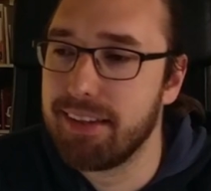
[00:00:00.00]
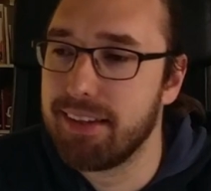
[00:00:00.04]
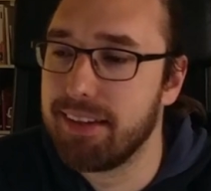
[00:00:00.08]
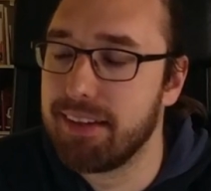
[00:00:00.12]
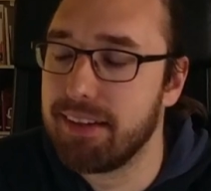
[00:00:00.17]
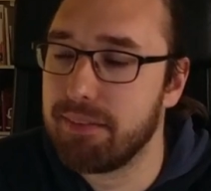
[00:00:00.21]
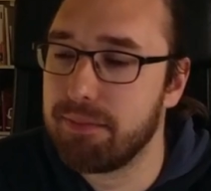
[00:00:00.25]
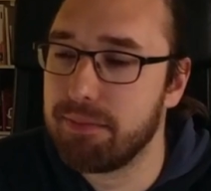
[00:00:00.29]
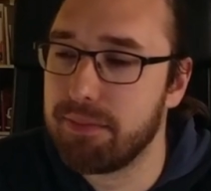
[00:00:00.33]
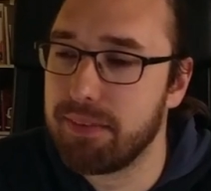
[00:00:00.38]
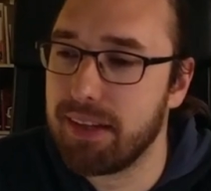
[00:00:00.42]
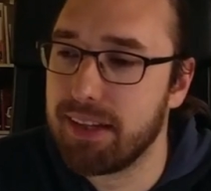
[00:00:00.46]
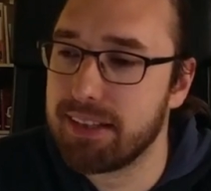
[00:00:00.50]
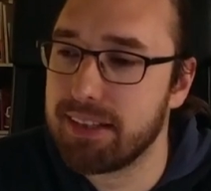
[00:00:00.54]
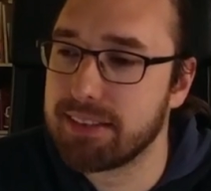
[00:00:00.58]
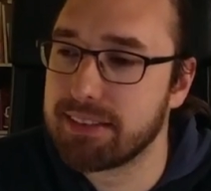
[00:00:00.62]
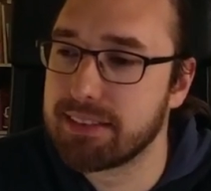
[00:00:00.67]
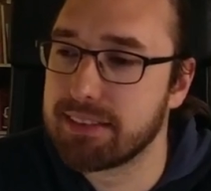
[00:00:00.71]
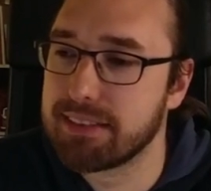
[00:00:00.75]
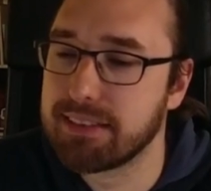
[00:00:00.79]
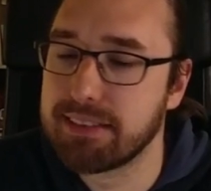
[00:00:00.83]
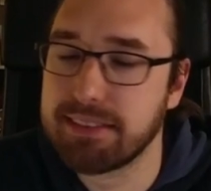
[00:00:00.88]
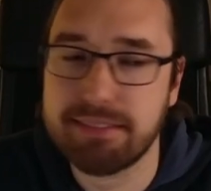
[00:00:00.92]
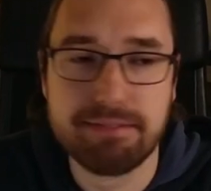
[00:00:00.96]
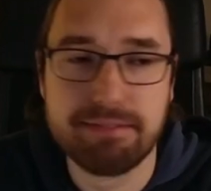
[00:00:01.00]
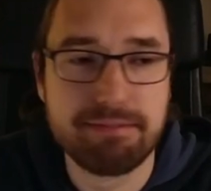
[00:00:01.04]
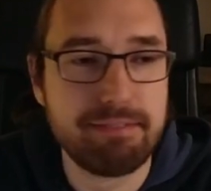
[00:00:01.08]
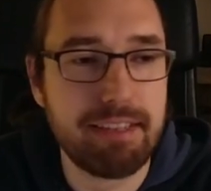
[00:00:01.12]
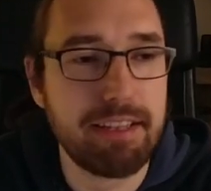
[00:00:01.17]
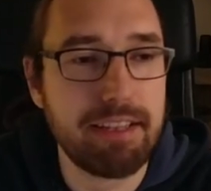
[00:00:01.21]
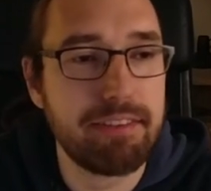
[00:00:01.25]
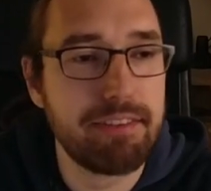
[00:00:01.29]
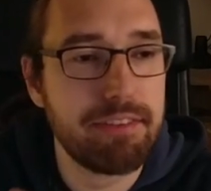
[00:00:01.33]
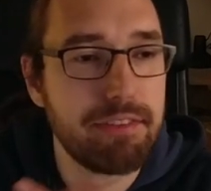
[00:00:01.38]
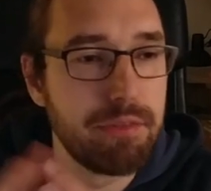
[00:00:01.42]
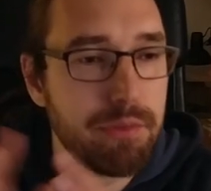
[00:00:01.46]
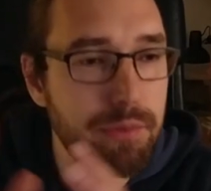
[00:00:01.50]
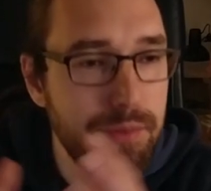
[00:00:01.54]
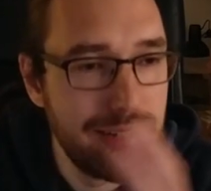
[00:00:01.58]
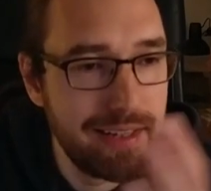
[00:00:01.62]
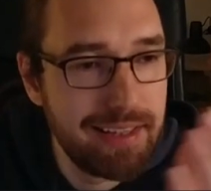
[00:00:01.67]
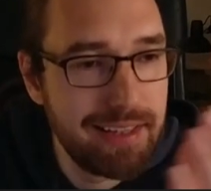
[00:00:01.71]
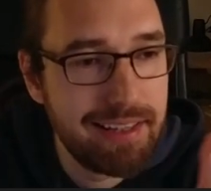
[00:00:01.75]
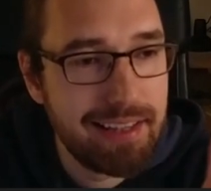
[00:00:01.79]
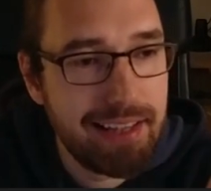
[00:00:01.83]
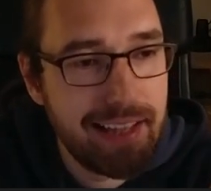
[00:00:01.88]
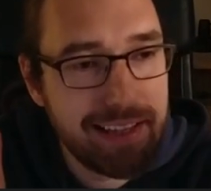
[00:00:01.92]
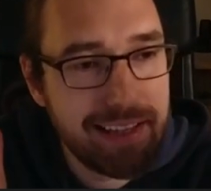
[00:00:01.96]
And that's
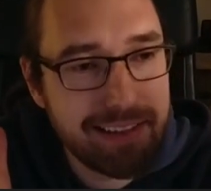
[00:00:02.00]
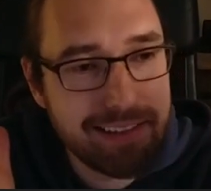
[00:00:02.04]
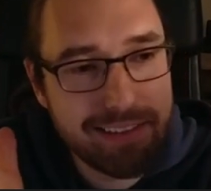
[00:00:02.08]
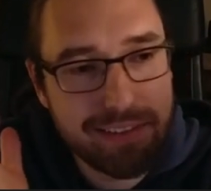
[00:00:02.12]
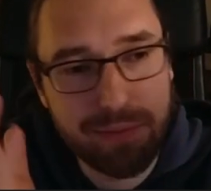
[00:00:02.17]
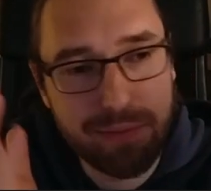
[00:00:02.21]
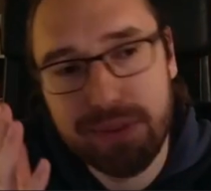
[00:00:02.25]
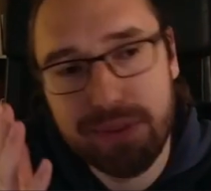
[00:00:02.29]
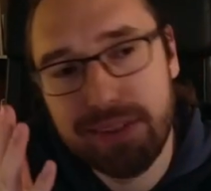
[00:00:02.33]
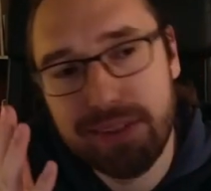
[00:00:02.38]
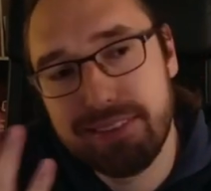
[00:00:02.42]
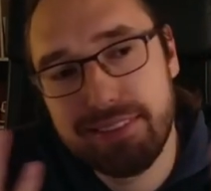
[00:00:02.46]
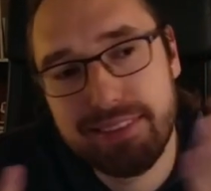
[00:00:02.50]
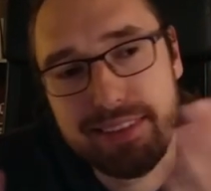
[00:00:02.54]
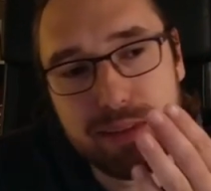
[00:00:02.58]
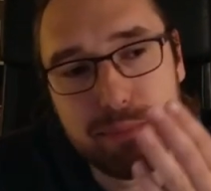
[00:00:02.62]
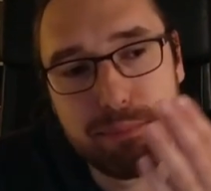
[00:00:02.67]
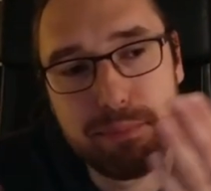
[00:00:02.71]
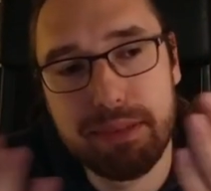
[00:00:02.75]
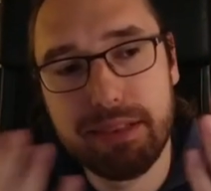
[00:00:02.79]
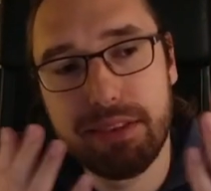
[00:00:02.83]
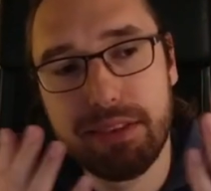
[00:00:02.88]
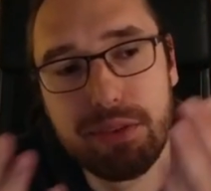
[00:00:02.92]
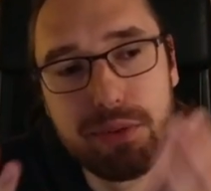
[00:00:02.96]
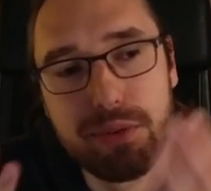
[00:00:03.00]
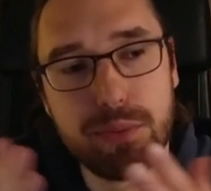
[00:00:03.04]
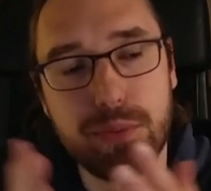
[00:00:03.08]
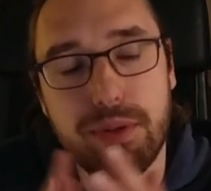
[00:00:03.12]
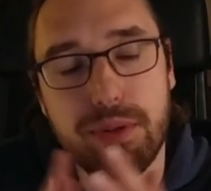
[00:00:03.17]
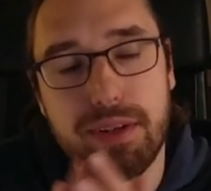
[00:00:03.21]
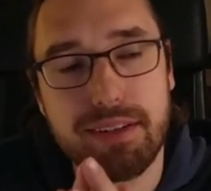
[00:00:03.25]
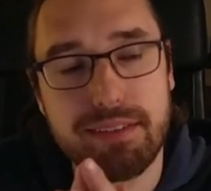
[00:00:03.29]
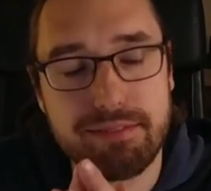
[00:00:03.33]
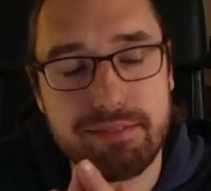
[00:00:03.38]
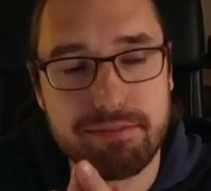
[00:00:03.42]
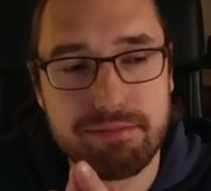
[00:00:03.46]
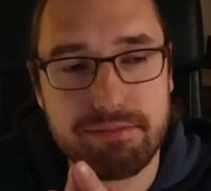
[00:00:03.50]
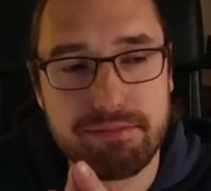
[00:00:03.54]
really like, it's really simple to